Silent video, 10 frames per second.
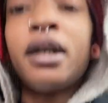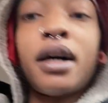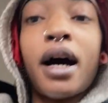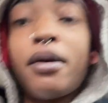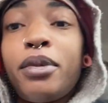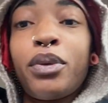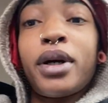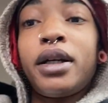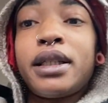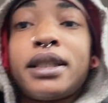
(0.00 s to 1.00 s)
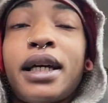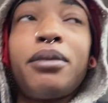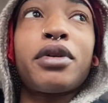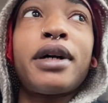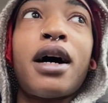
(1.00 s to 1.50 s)
i've been wearing the same
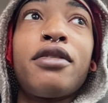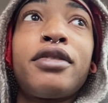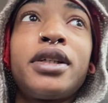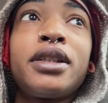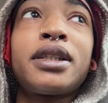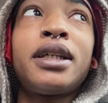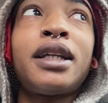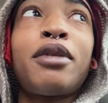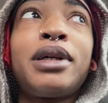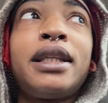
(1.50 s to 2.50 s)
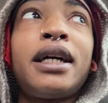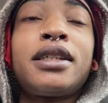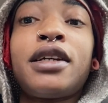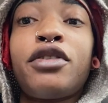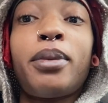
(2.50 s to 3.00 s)
three outfits and i've been
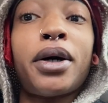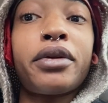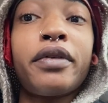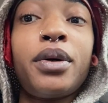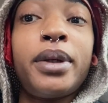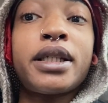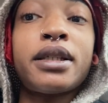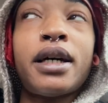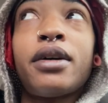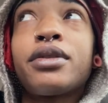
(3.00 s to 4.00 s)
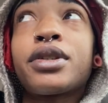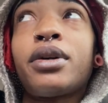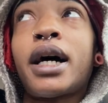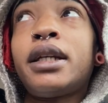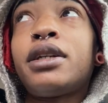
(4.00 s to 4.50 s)
dancing for about three weeks now so
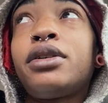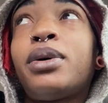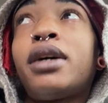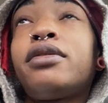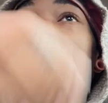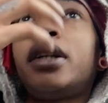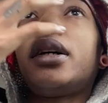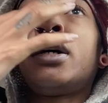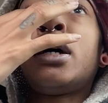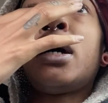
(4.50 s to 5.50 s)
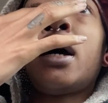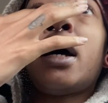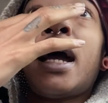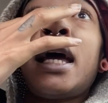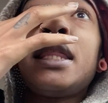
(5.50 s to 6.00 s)
i need a new outfit
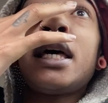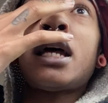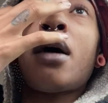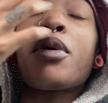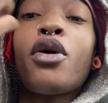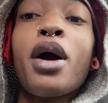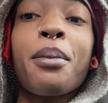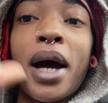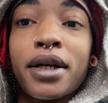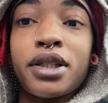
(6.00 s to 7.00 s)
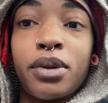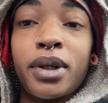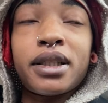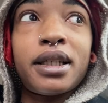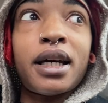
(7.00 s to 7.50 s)
and then i'm going back to
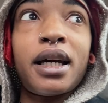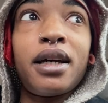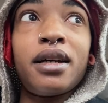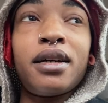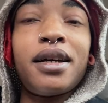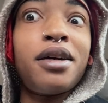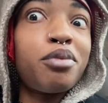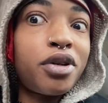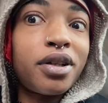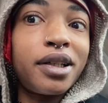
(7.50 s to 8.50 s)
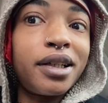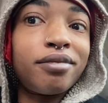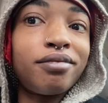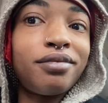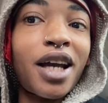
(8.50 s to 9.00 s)
work tonight in brooklyn
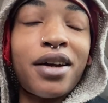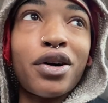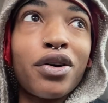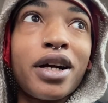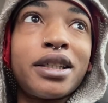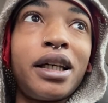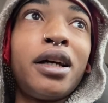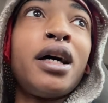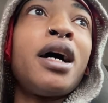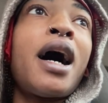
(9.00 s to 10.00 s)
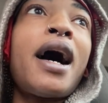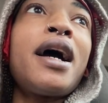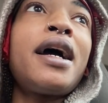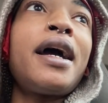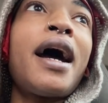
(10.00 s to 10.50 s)
i know crazy
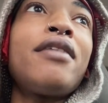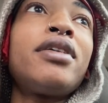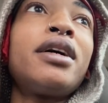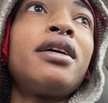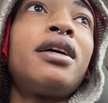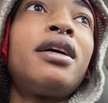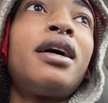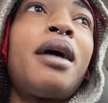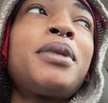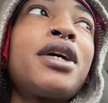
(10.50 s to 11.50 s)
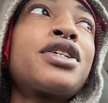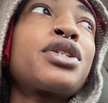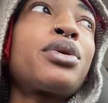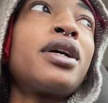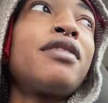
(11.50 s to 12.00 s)
i haven't i'm not
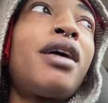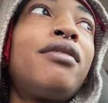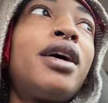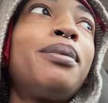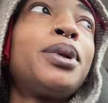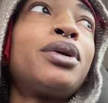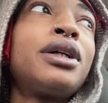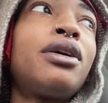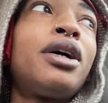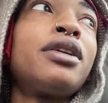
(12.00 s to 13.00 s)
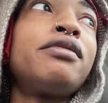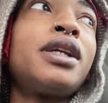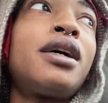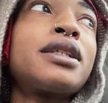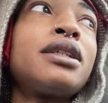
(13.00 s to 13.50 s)
sure if i've uploaded all the
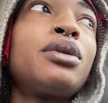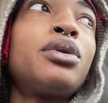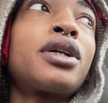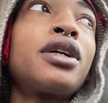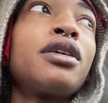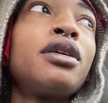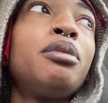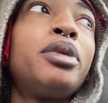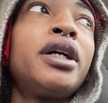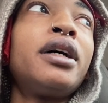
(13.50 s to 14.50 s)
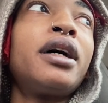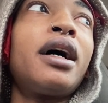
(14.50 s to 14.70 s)
vlogs in order but